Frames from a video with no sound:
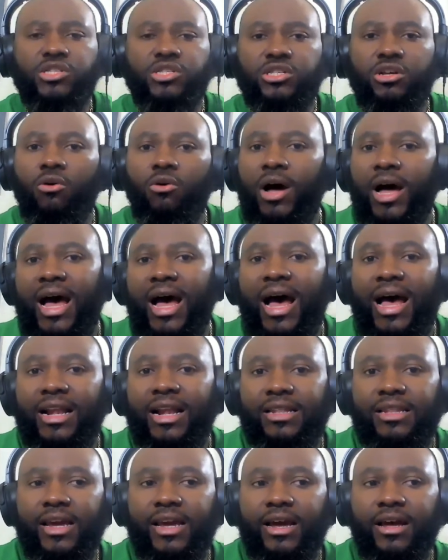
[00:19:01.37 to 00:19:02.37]
It was so
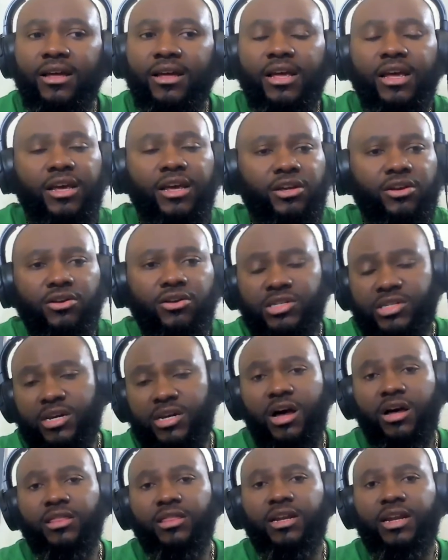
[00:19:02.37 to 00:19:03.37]
hot there. You know, it's
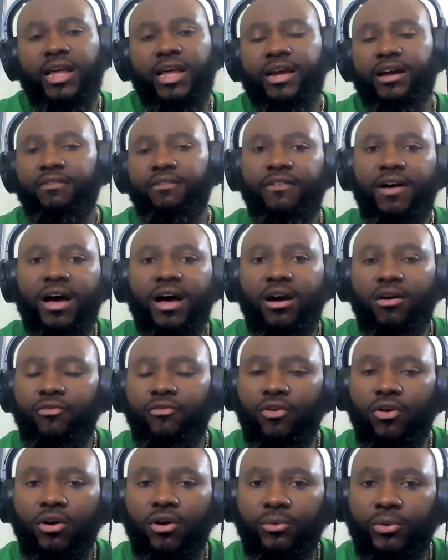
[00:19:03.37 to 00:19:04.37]
called the lake of fire
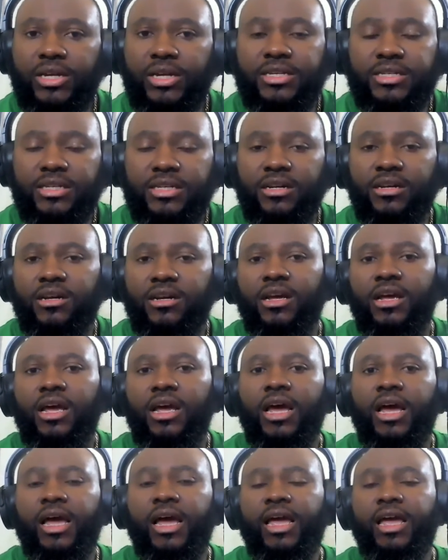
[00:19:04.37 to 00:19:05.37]
for a reason.
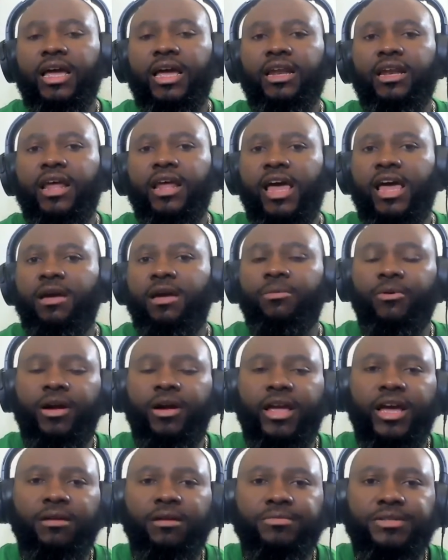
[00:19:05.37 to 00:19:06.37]
And
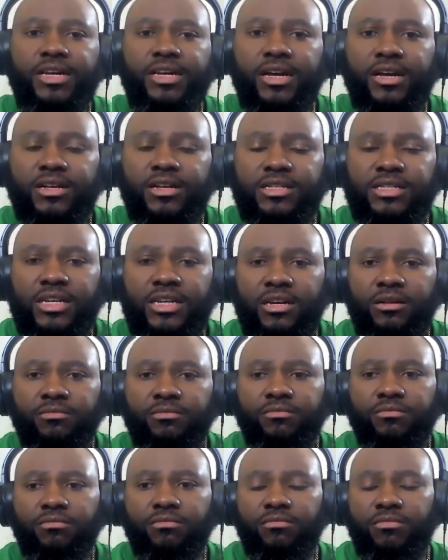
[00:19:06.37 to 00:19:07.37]
Abraham tells
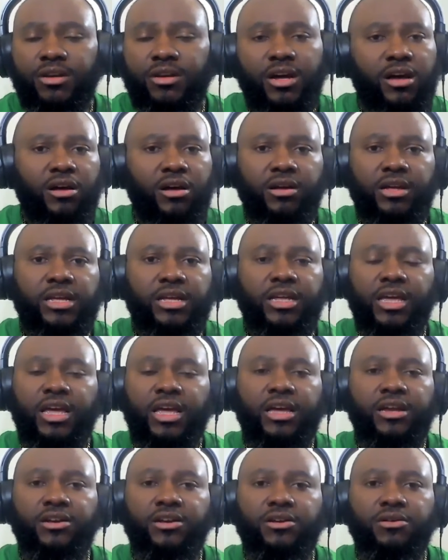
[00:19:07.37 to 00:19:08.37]
him, No, he
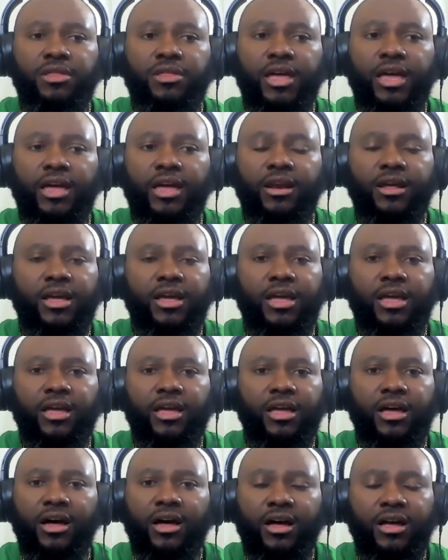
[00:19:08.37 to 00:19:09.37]
can't do that.
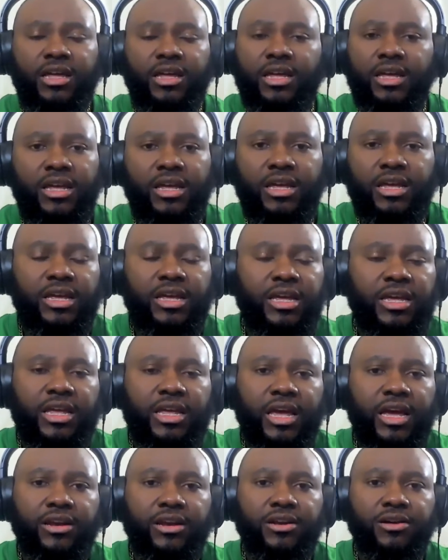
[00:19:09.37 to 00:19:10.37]
He, he, he
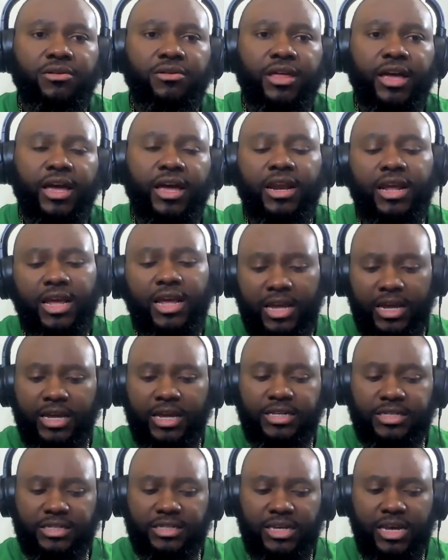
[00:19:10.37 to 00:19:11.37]
can't do that.
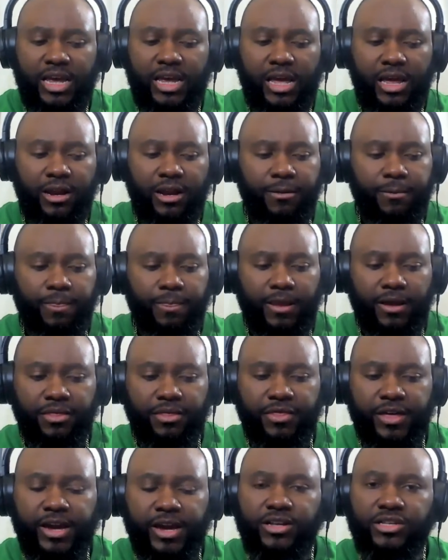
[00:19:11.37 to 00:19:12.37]
He said,
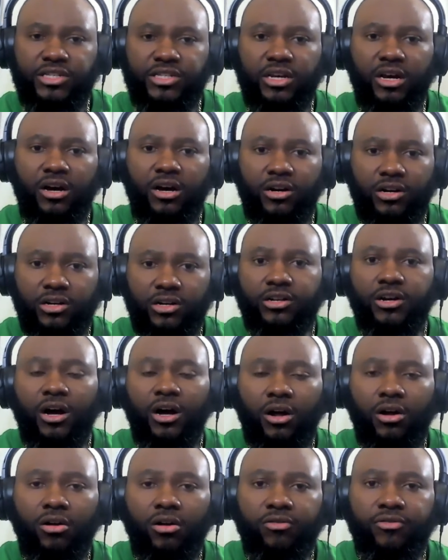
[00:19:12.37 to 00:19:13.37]
There's a
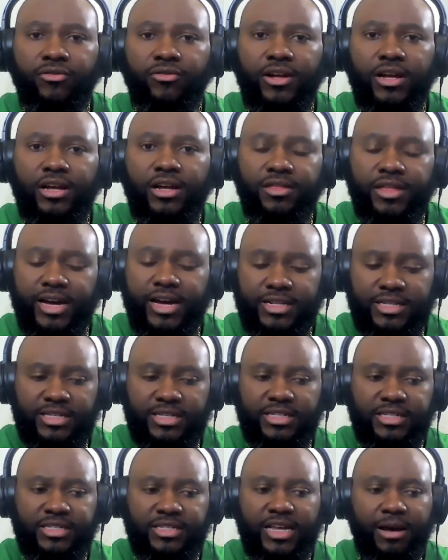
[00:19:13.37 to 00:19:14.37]
gulf that
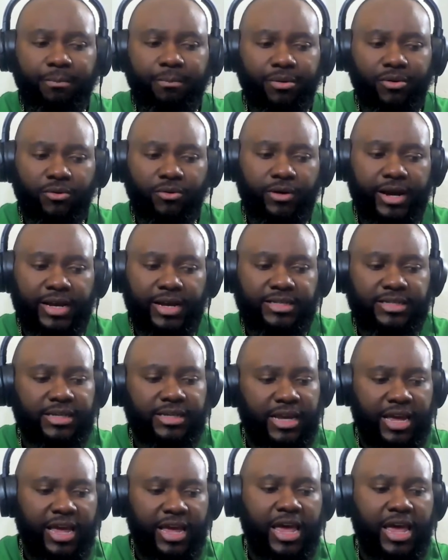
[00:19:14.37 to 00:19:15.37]

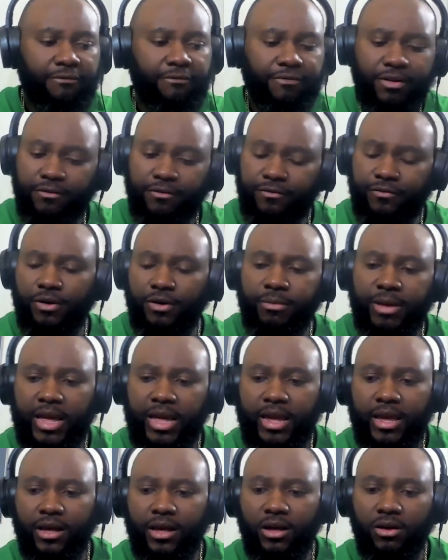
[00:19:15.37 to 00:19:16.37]
separates heaven from
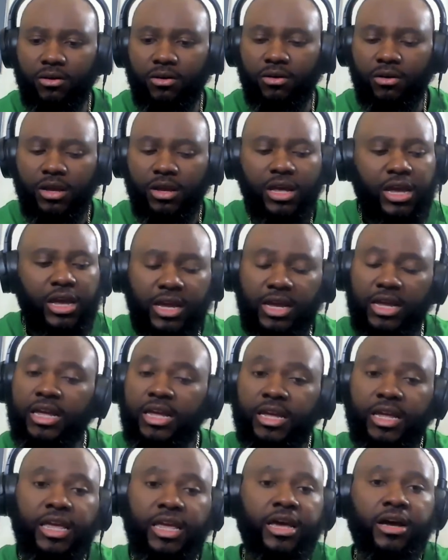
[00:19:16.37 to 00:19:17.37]
hell.
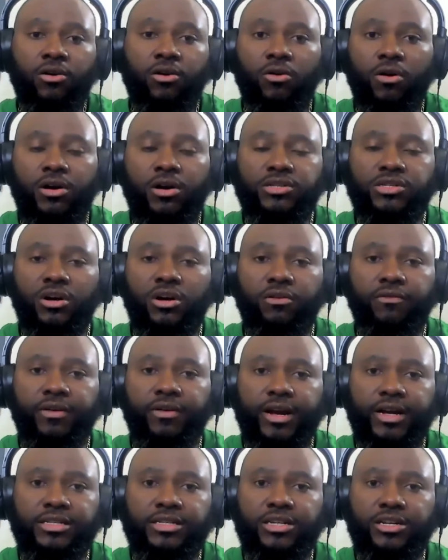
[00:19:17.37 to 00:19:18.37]
He can't cross over
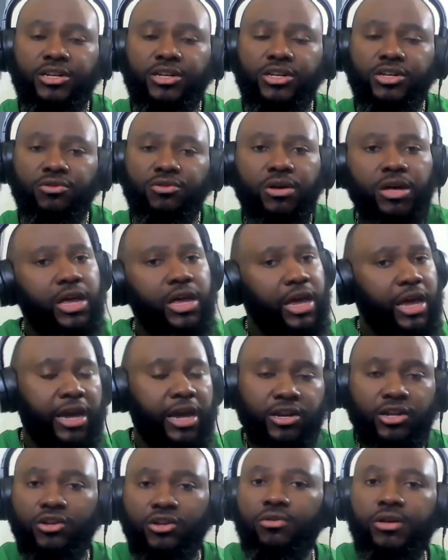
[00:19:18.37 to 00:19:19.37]
there to you,
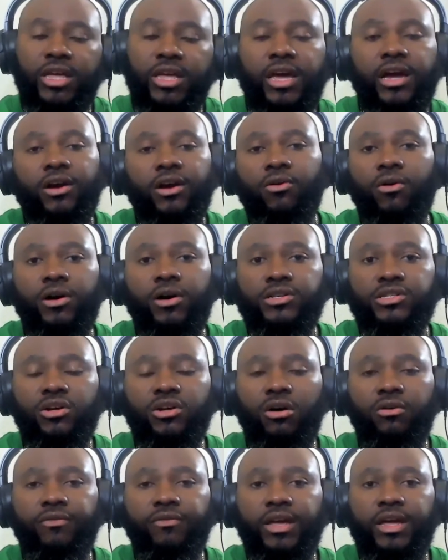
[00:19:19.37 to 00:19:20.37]
and you can't cross
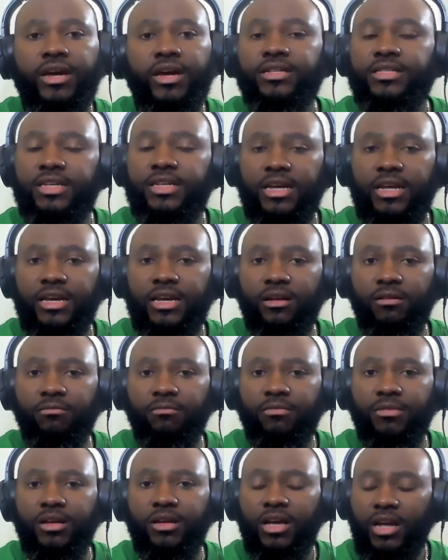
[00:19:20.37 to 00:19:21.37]
over here to him.
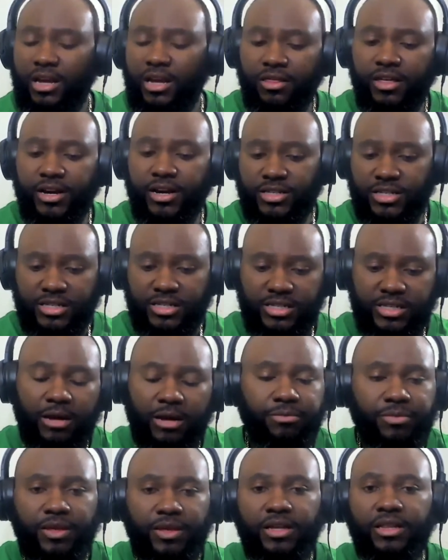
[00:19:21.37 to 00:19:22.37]
There's
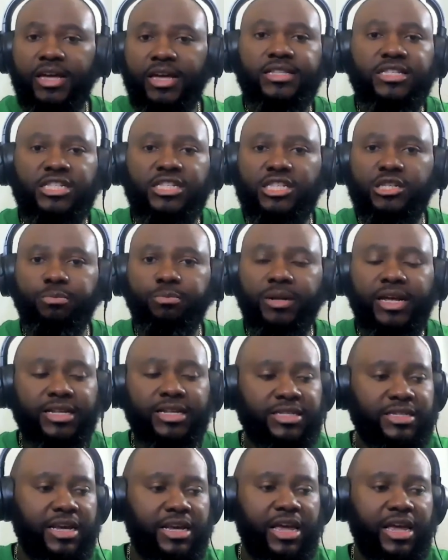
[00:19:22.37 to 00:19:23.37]
something that
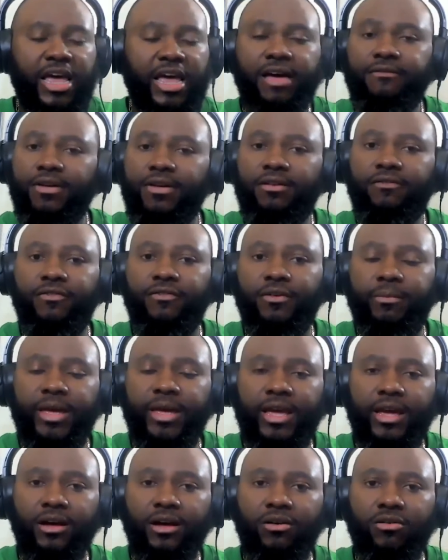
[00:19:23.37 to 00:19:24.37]
splits heaven from
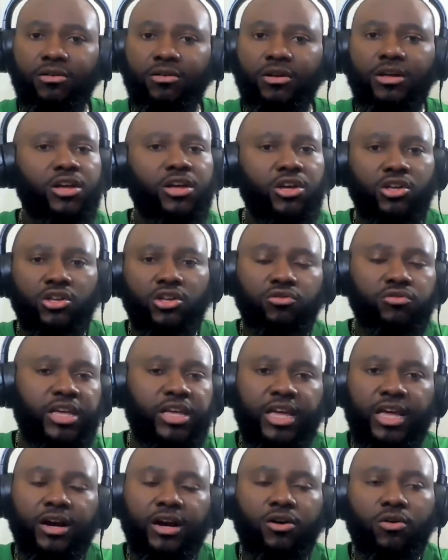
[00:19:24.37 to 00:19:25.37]
hell. You
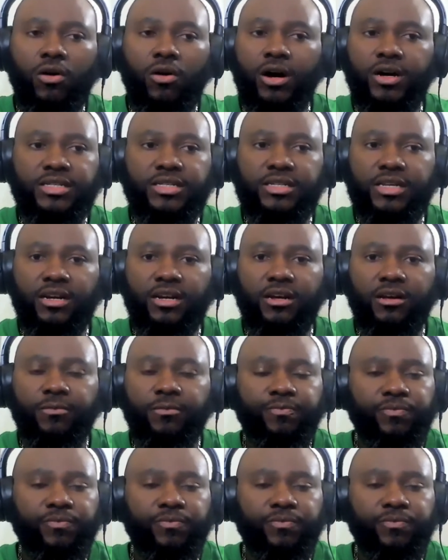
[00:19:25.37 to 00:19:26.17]
can't cross it.